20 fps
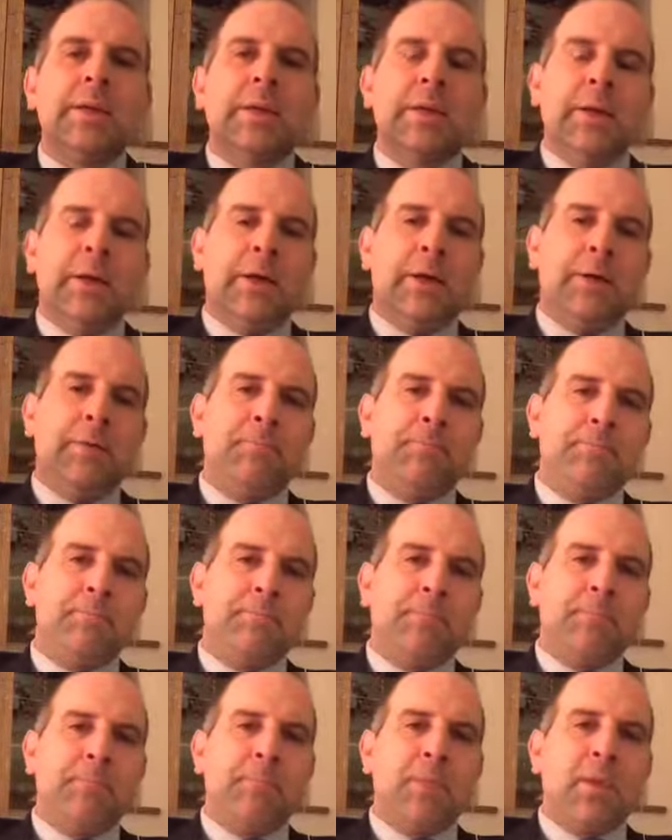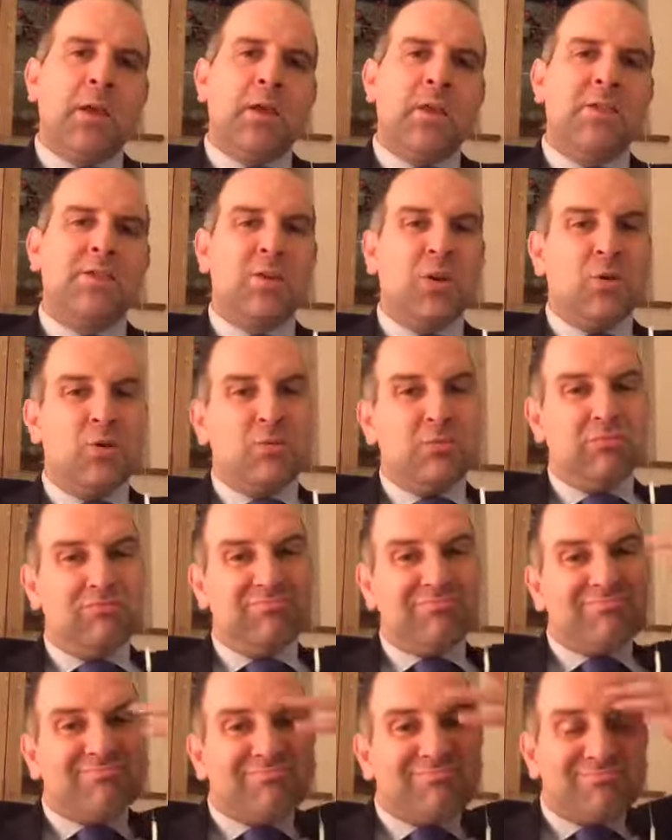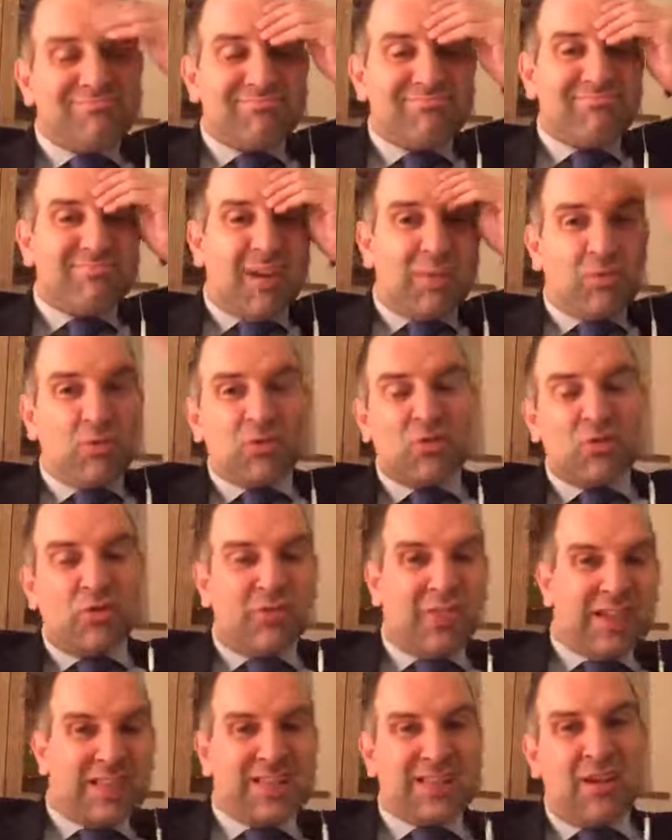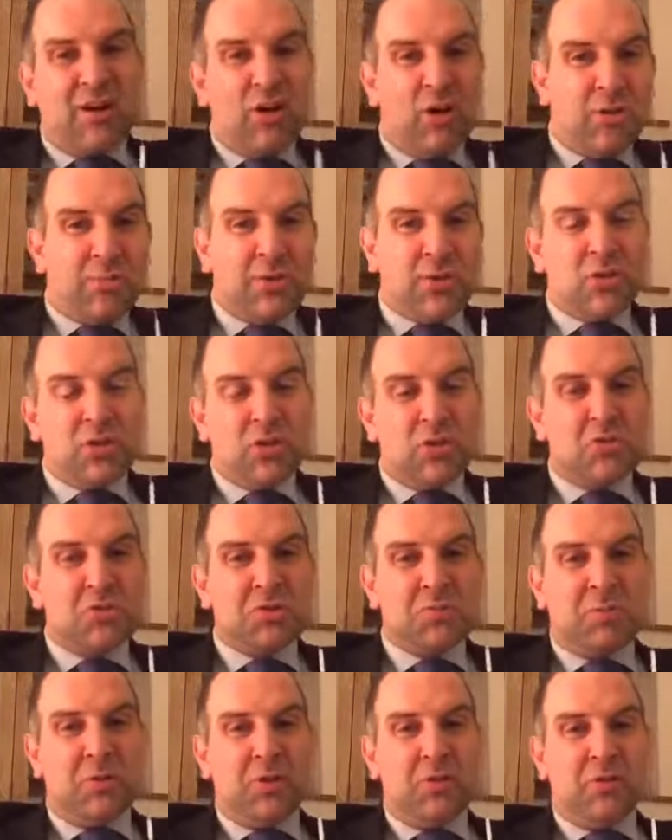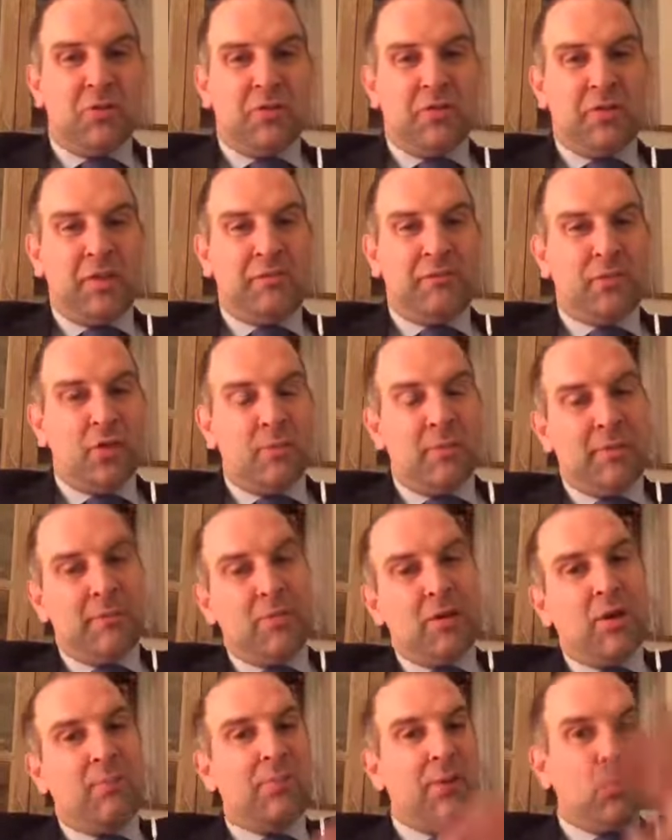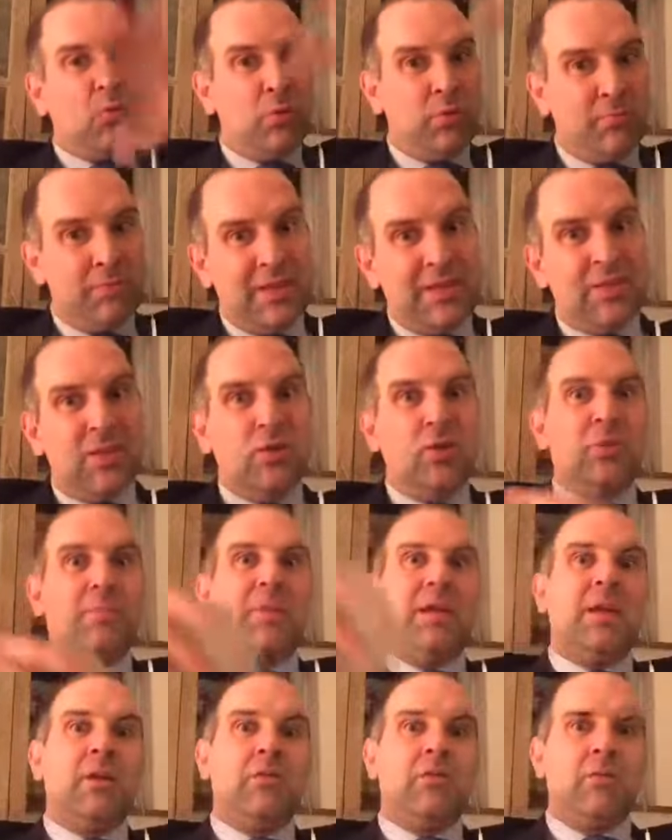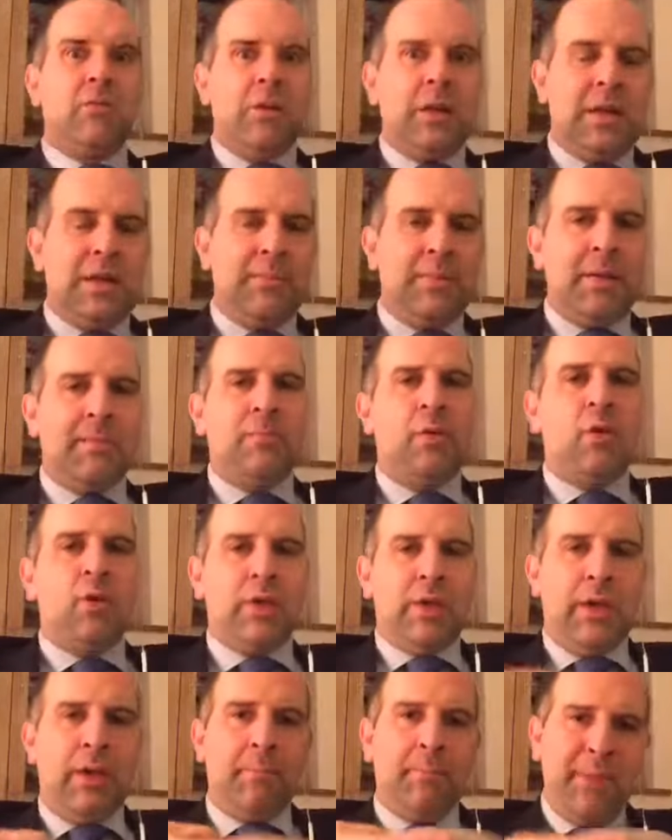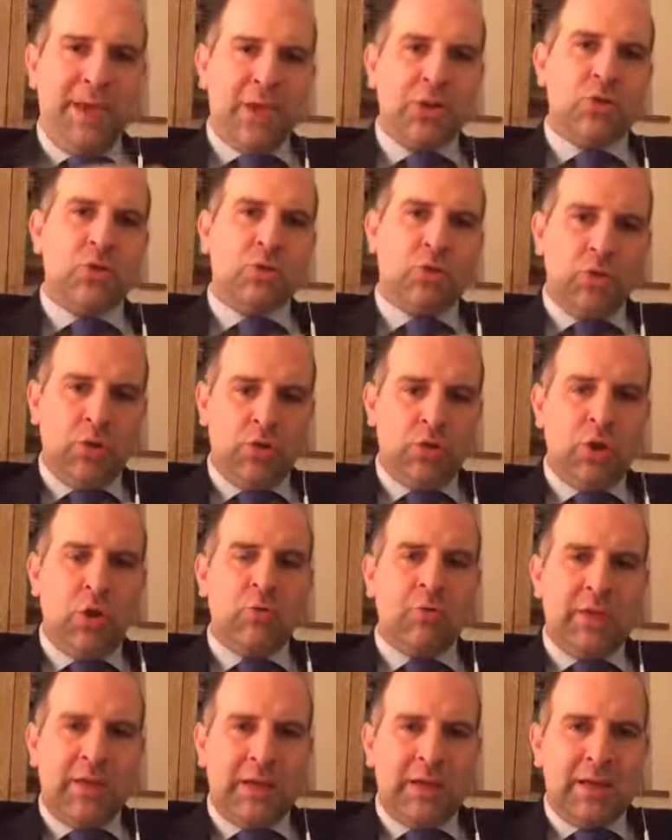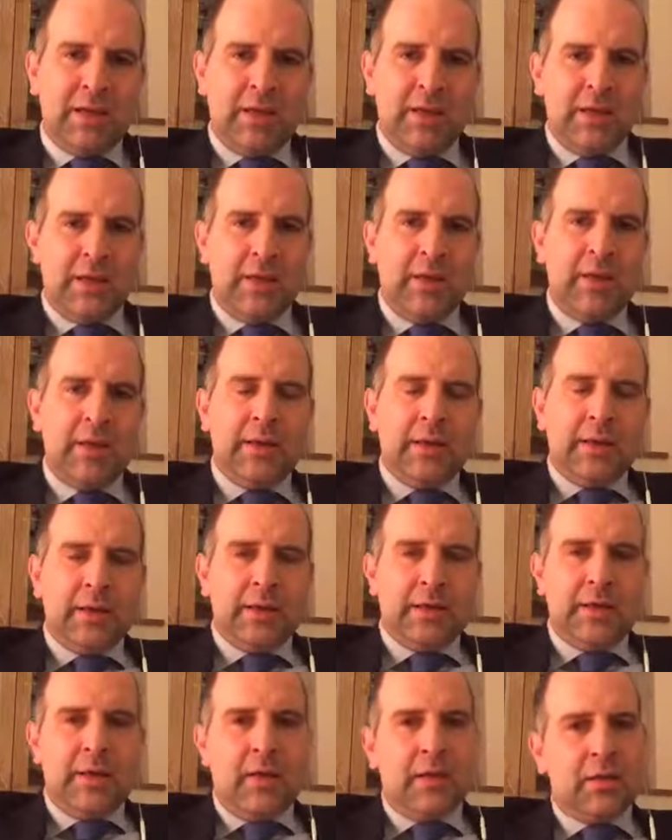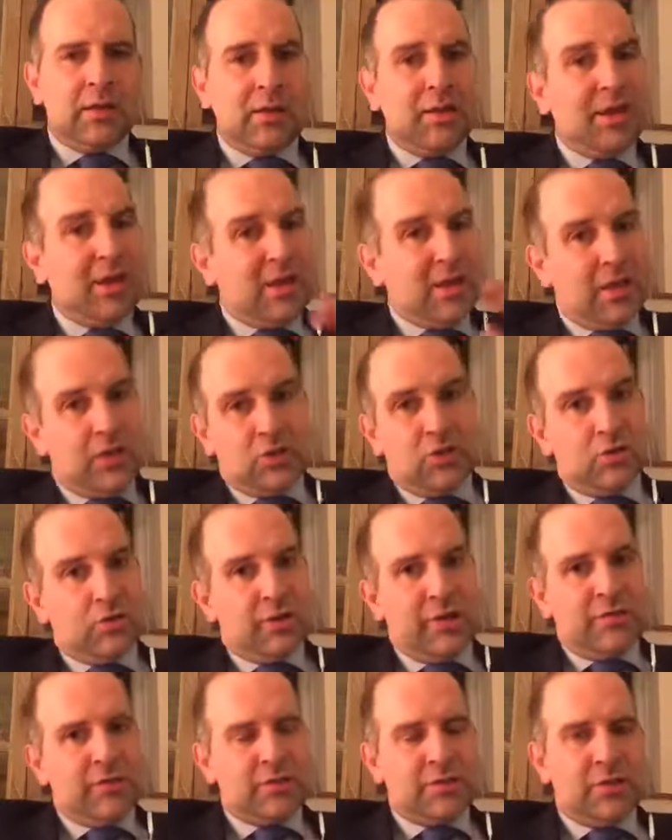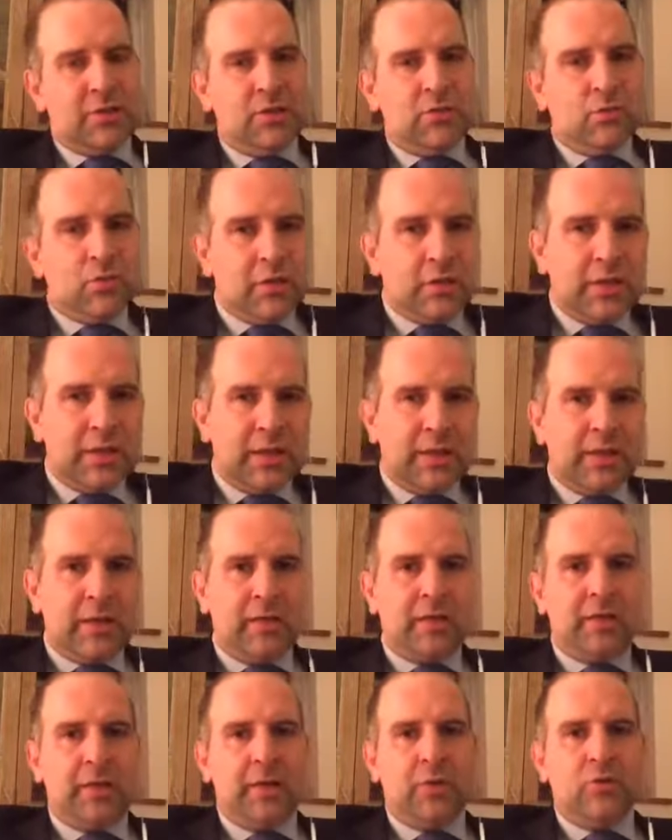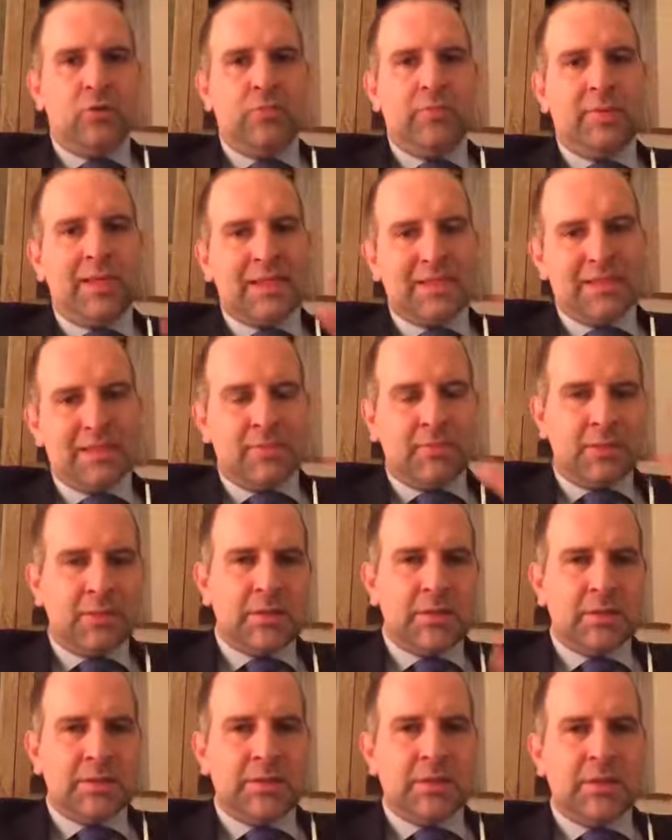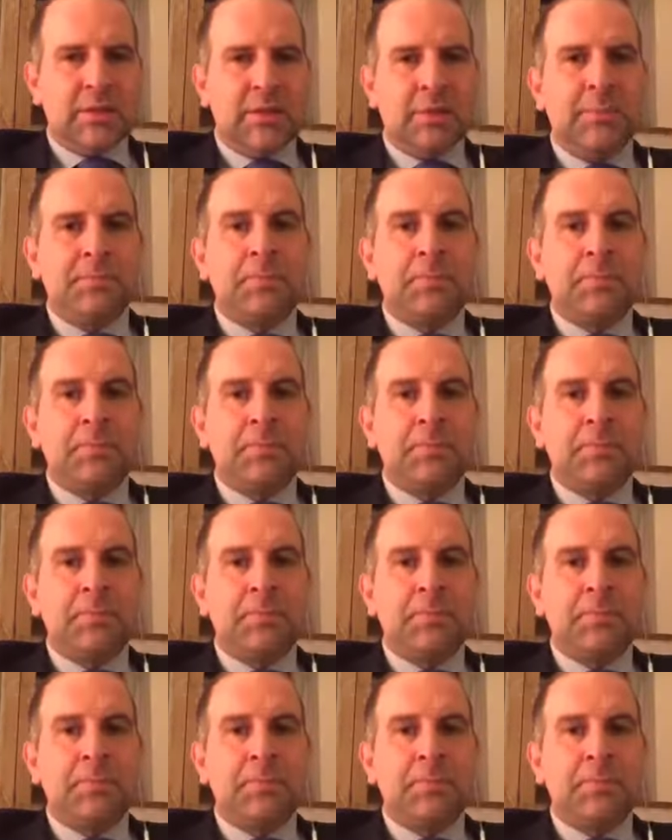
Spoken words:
So I'm not sure if that's an argument to use a polyurethane foam implant, but it would mean that you can make a really big pocket and make sure you don't get another knuckle. I couldn't guarantee you wouldn't get another knuckle, but that's something to consider.